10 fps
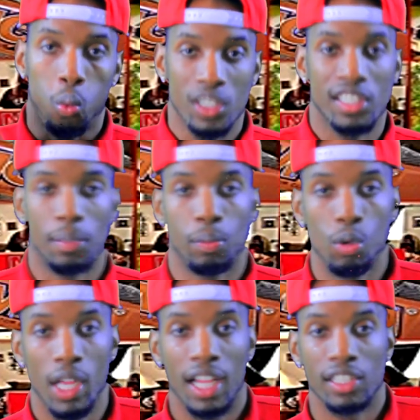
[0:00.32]
What's up, you
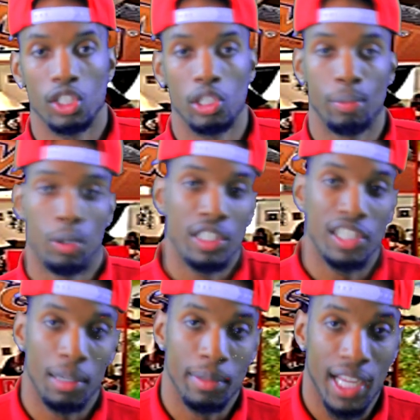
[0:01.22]
guys? It's your boy
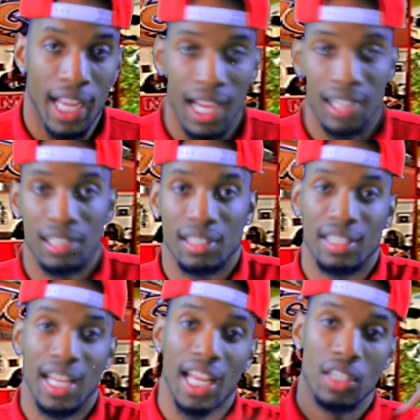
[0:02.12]
Jeremy Cash. In
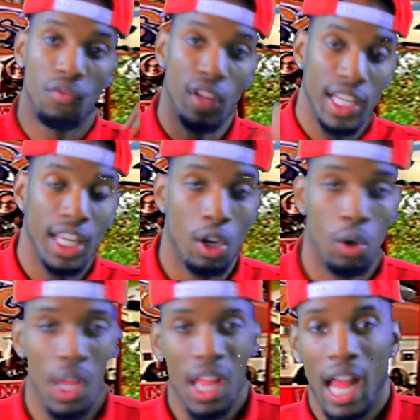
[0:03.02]
today's
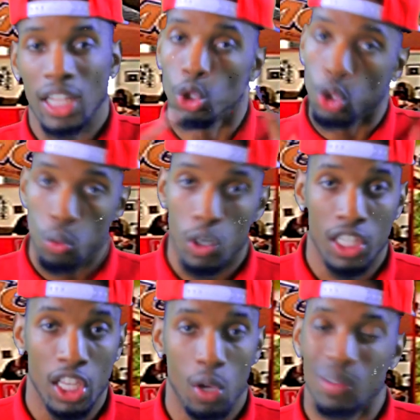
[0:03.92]
video, I know you want
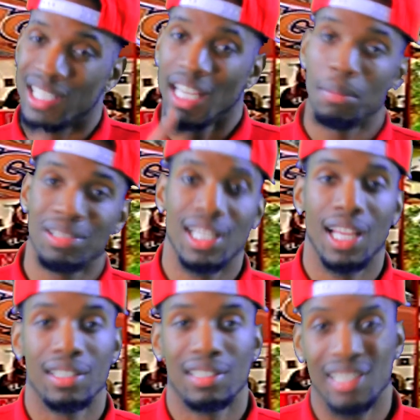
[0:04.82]
to know, is
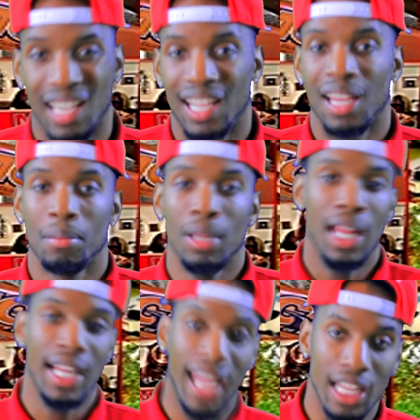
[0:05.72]
MCA a scam?
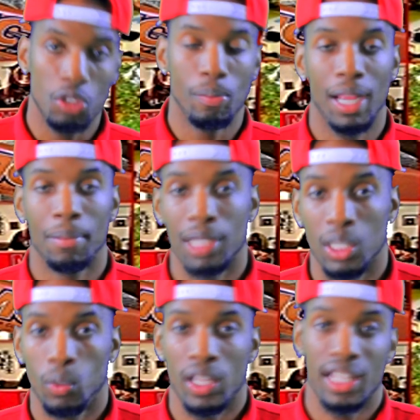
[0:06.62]
Can you make
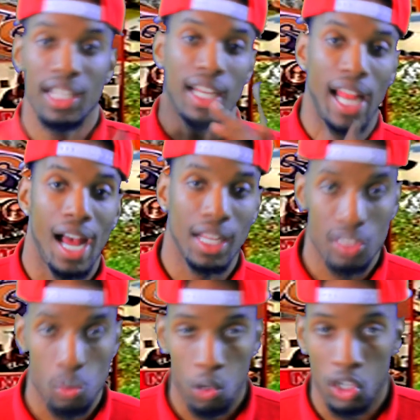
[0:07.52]
money with it, and how
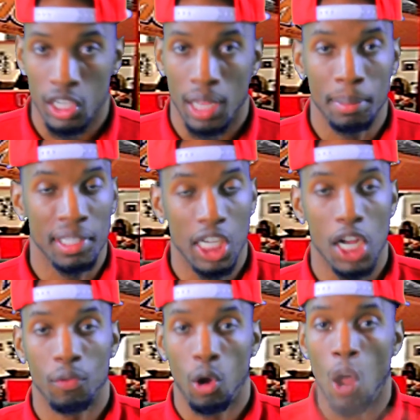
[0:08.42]
does it work? I'm going to
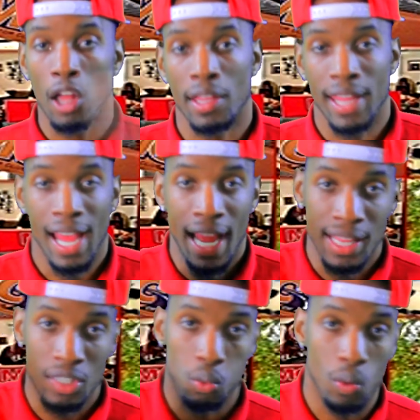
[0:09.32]
cover all of that in
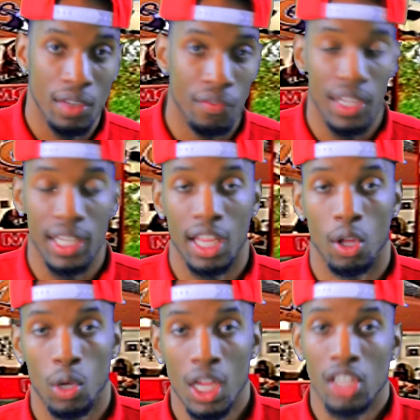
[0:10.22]
this one
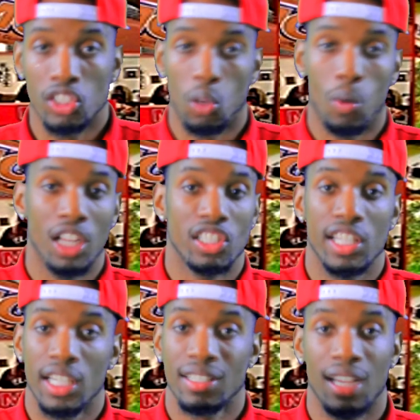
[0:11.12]
video, so watch
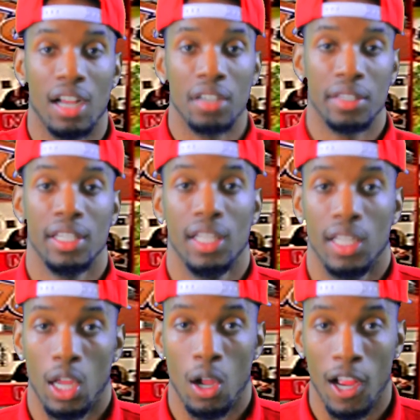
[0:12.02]
the entire
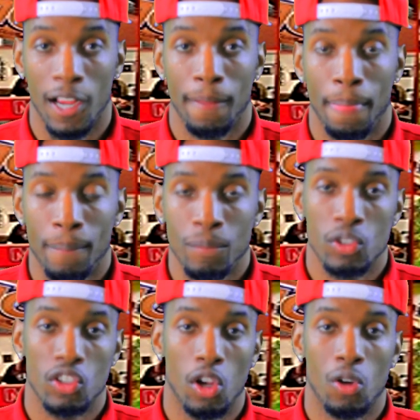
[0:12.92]
thing, all right?
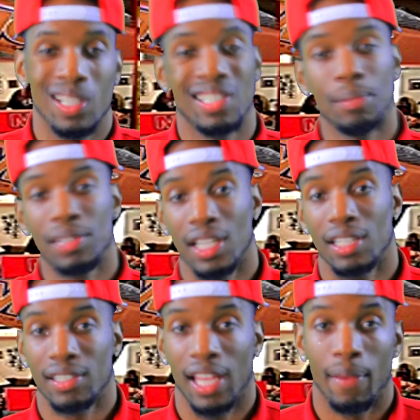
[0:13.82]
So is MCA a
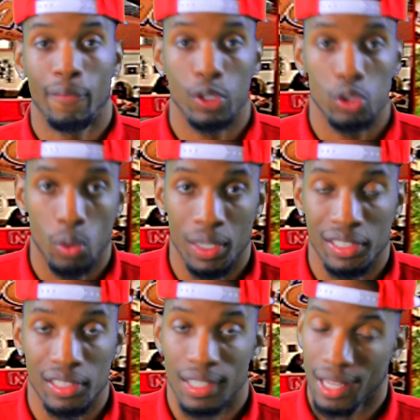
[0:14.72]
scam? First
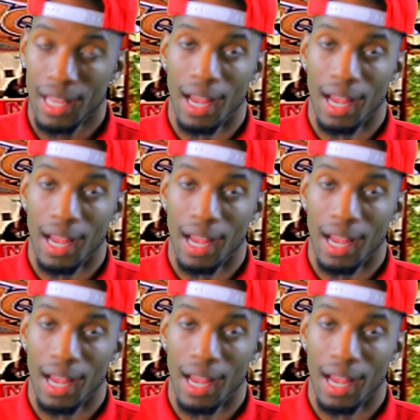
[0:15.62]
question.